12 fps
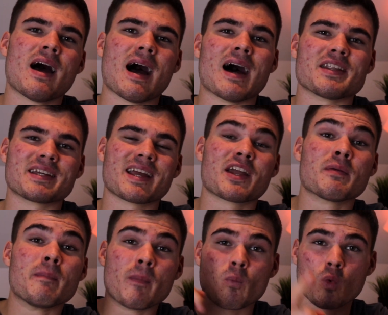And again,
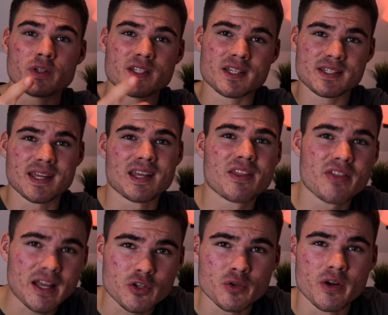wanted to say
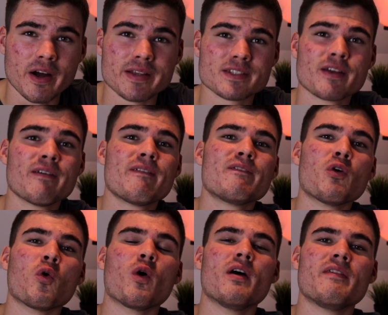thank you guys
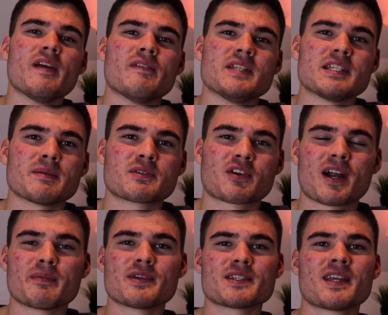for 50
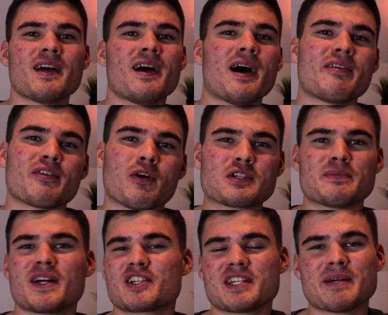subscribers. I forgot to
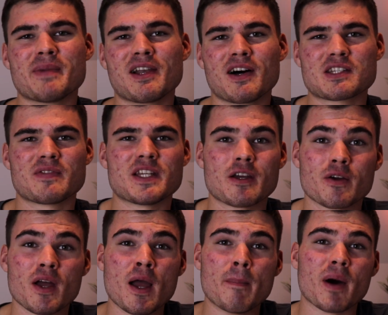mention it in my last video,
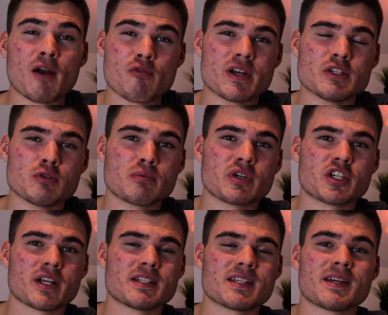but I really do
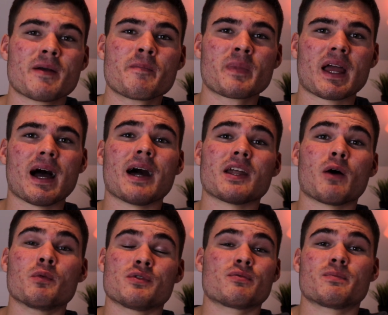appreciate it. And I
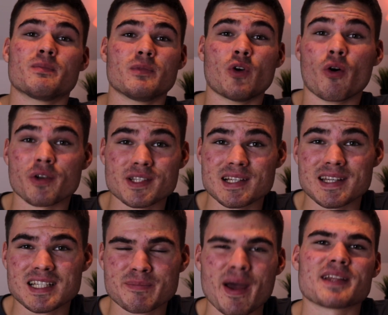was not honestly
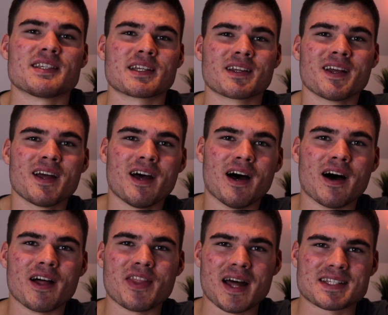expecting
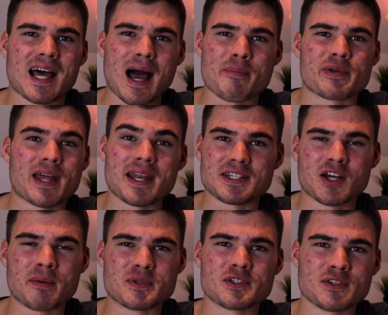that to happen
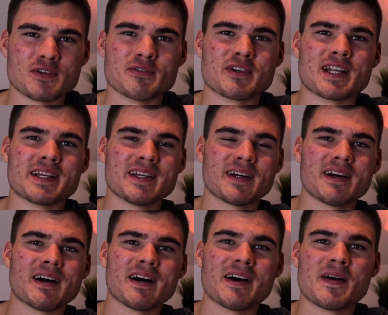anytime soon, really.
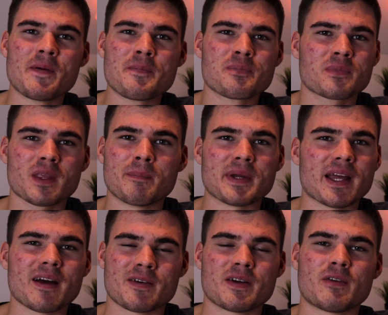But
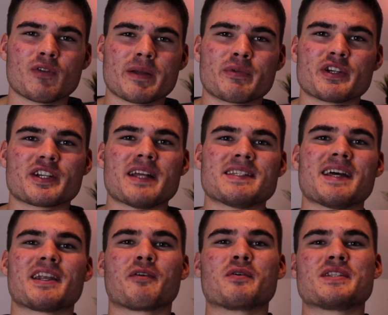yeah, really appreciate it,
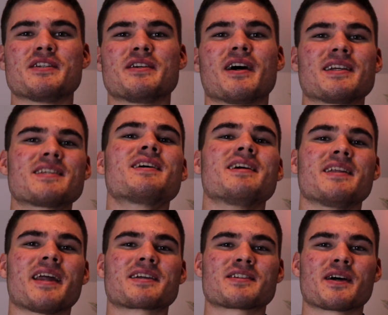and I will see you guys
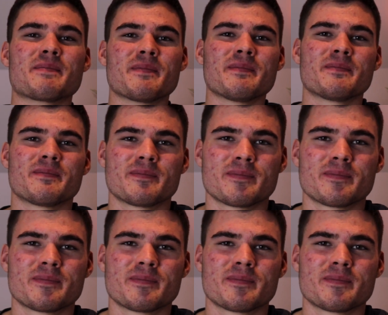next time.